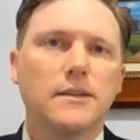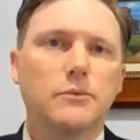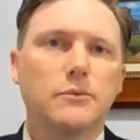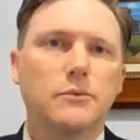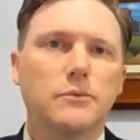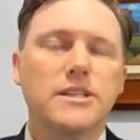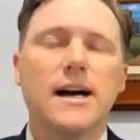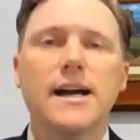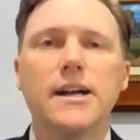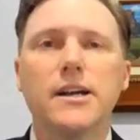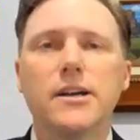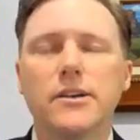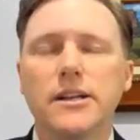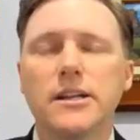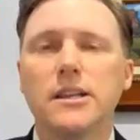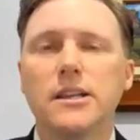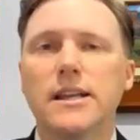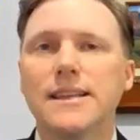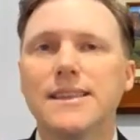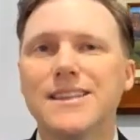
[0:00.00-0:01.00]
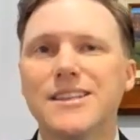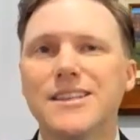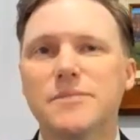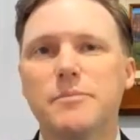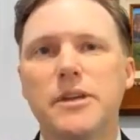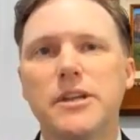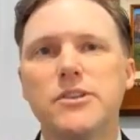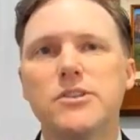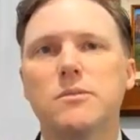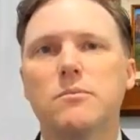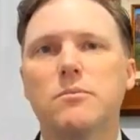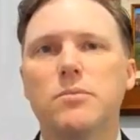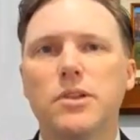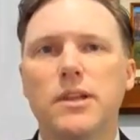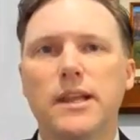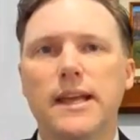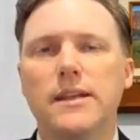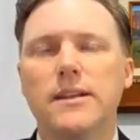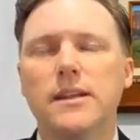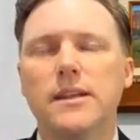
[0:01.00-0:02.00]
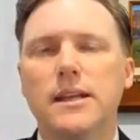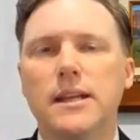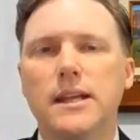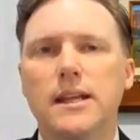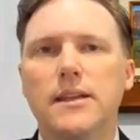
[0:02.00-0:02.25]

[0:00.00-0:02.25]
retire and elect this pension plan?